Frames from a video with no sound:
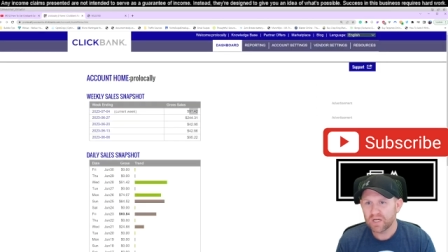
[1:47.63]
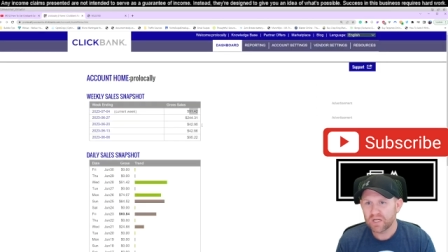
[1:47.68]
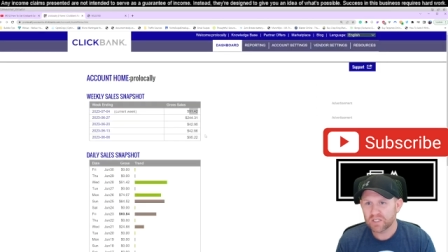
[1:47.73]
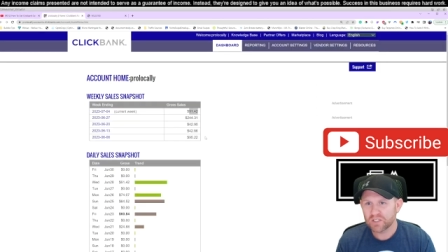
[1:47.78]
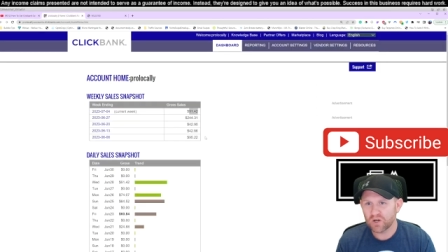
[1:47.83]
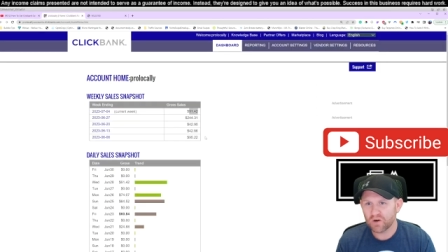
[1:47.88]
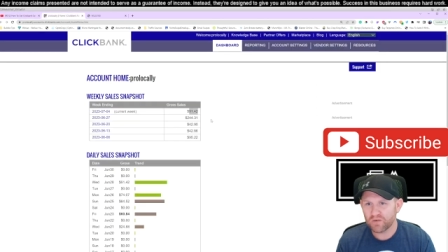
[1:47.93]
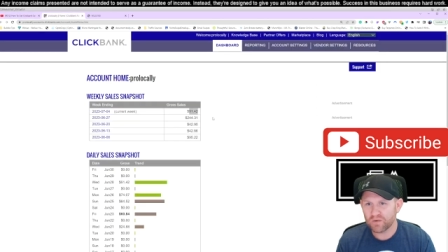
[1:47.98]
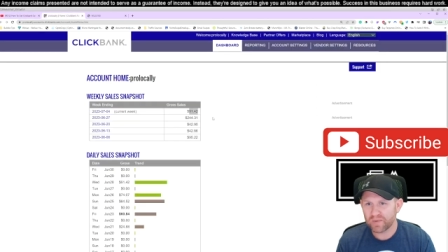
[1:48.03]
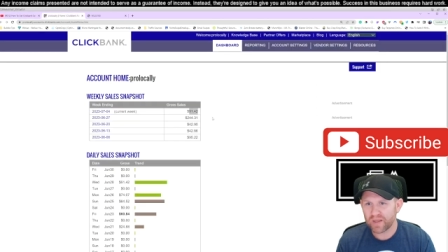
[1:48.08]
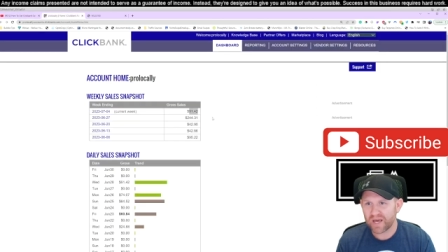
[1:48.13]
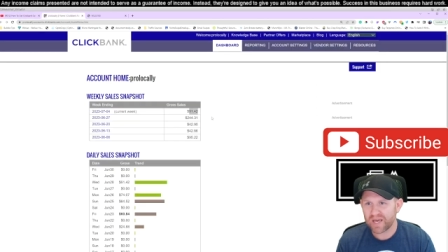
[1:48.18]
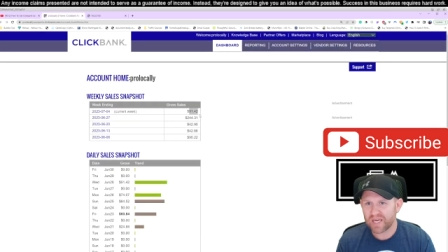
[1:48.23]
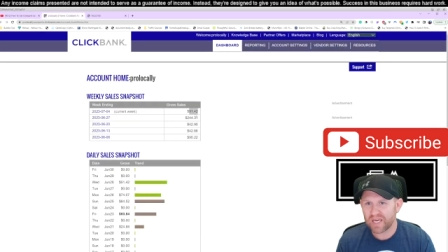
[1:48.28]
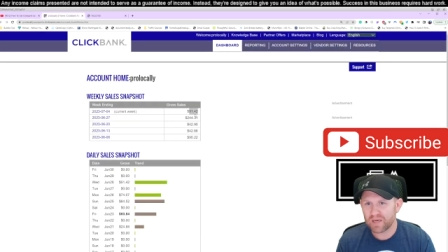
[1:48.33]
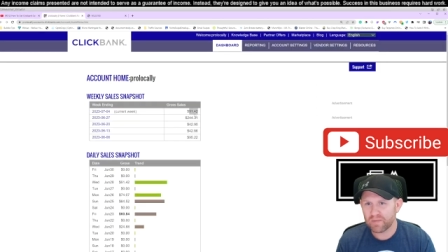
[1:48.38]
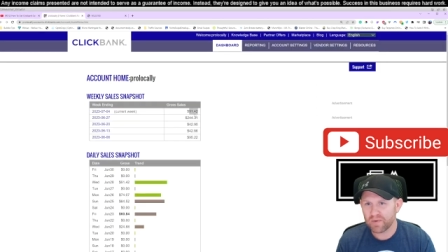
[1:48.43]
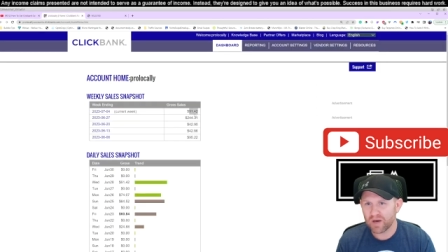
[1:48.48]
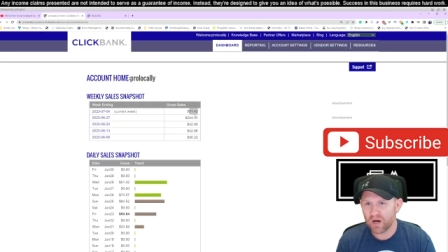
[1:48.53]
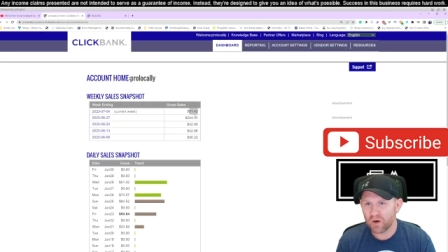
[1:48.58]
So from that
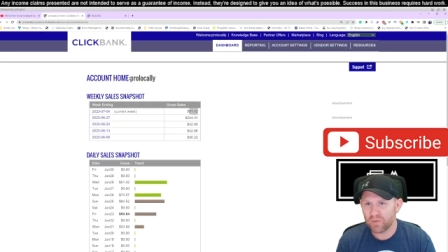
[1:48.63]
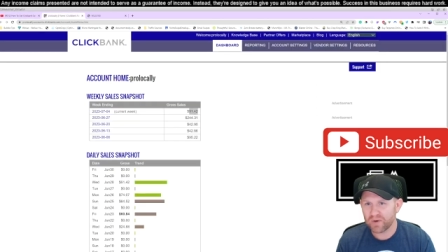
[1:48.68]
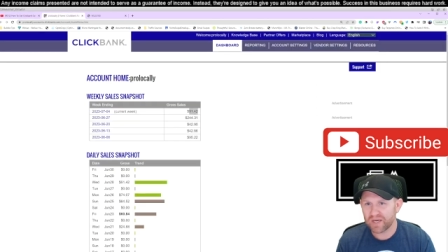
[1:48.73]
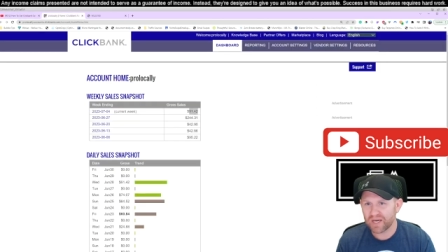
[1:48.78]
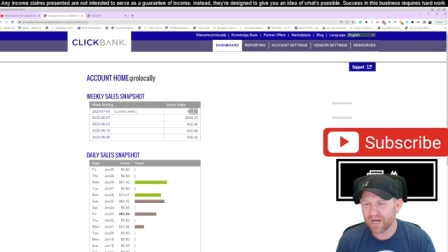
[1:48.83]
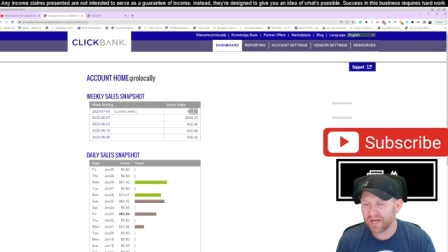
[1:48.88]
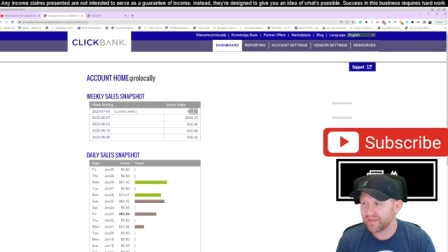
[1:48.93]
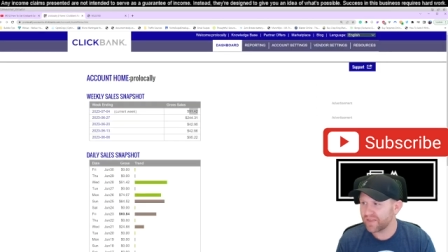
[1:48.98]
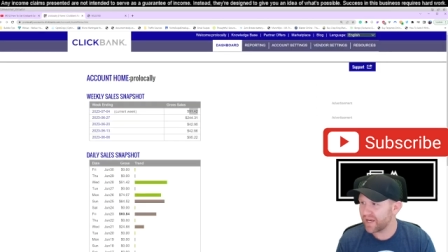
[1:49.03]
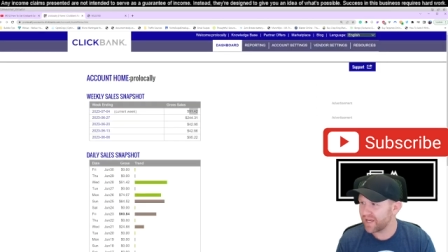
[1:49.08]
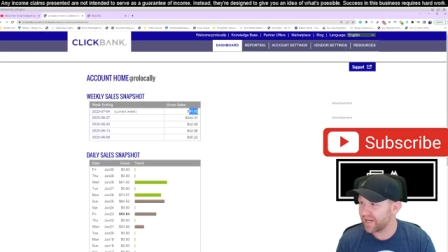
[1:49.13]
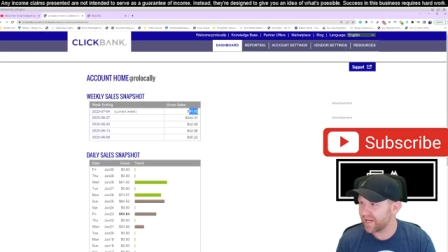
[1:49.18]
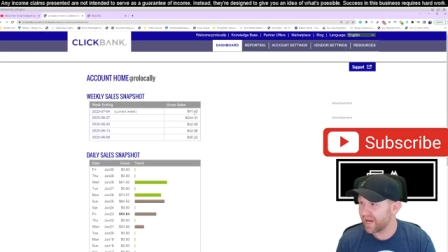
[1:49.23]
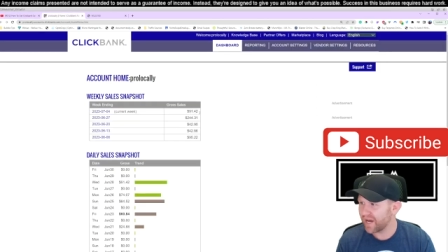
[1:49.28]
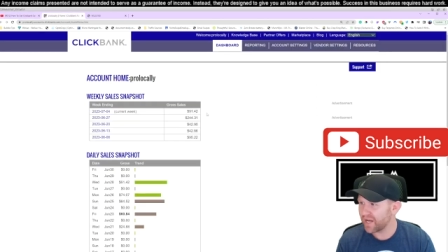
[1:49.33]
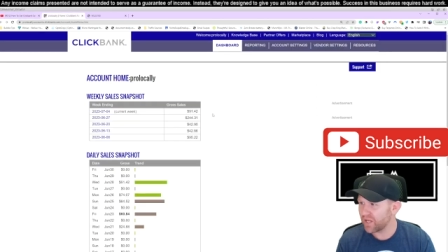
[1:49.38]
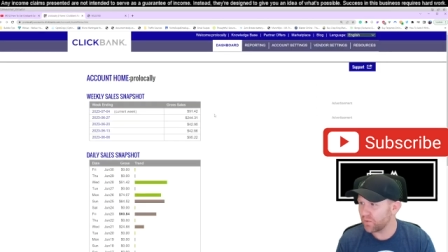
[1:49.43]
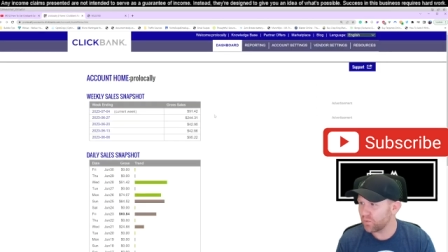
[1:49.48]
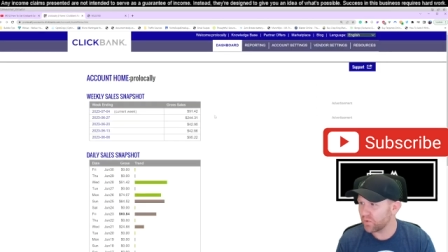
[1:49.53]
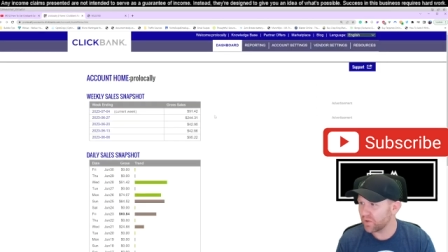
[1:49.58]
email, we got that
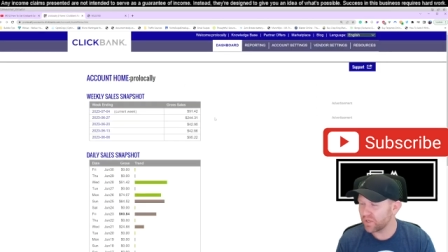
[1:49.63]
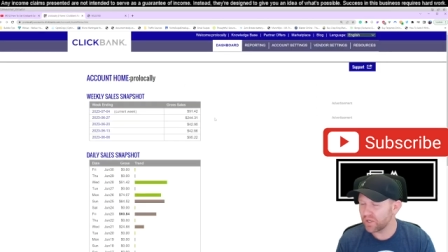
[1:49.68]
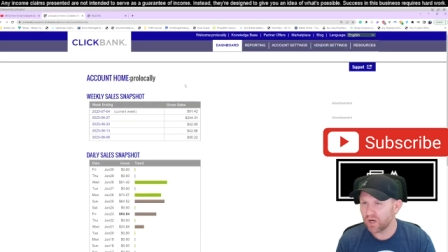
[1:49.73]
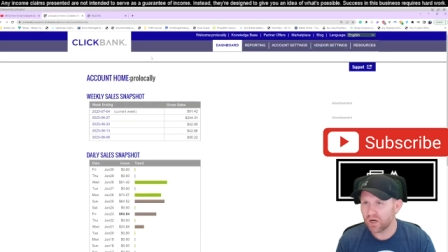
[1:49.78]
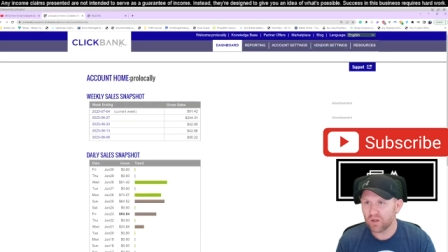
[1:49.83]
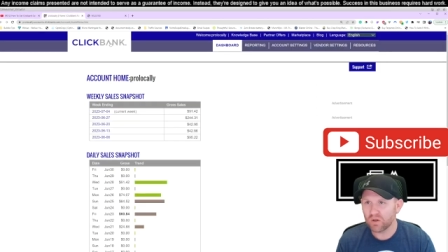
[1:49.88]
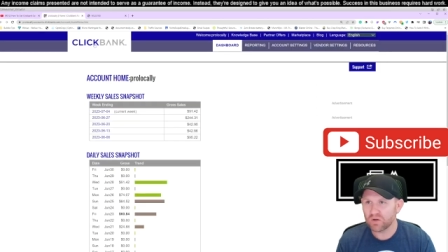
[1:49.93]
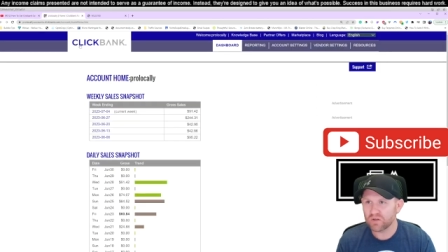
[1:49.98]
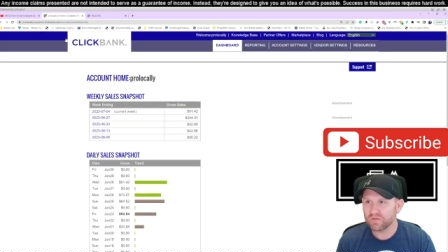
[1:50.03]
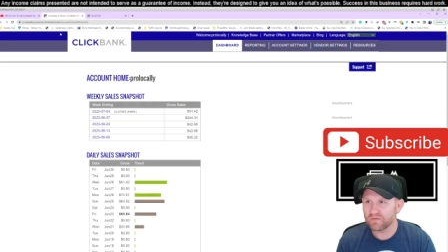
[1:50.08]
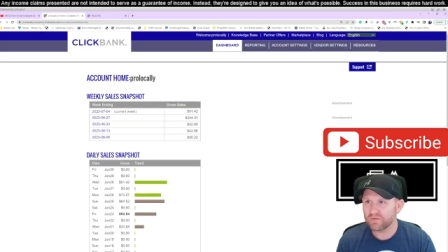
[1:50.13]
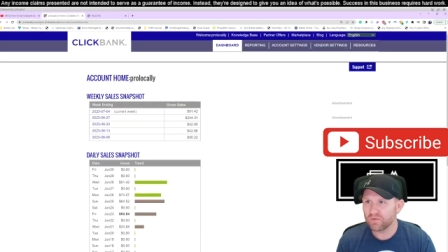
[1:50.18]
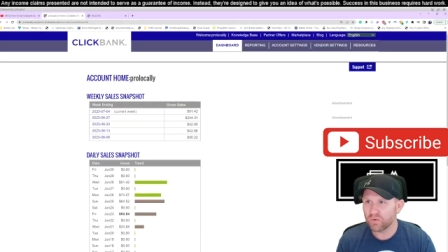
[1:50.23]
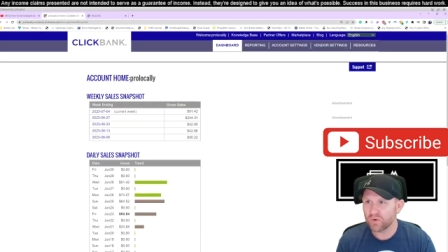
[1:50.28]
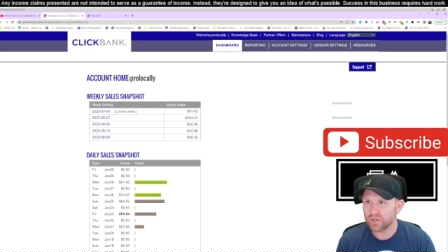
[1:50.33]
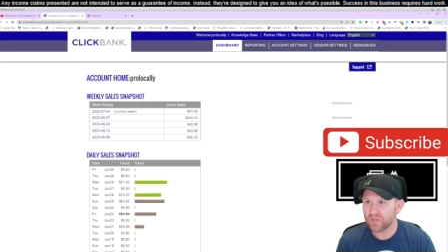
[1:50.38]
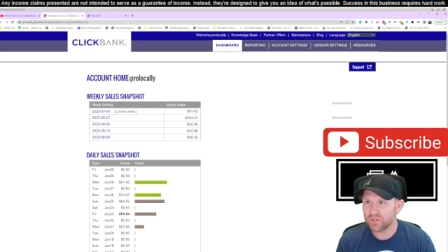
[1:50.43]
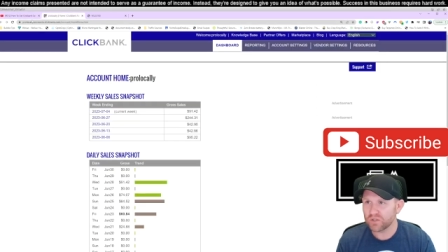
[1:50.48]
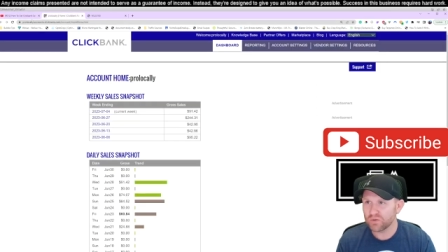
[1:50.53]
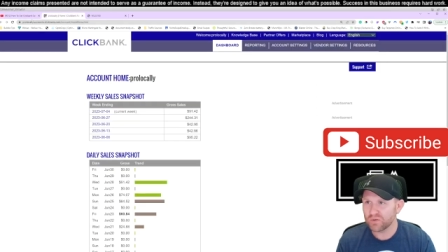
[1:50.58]
ninety-one dollars and
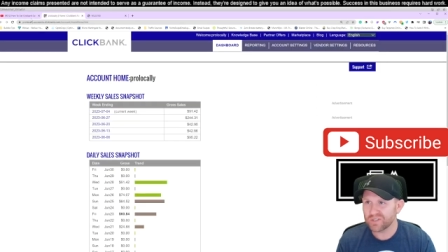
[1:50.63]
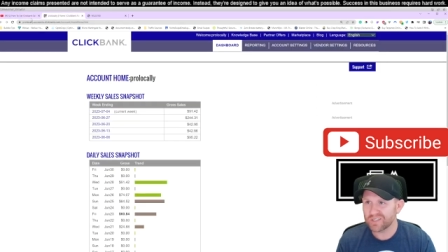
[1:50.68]
forty-two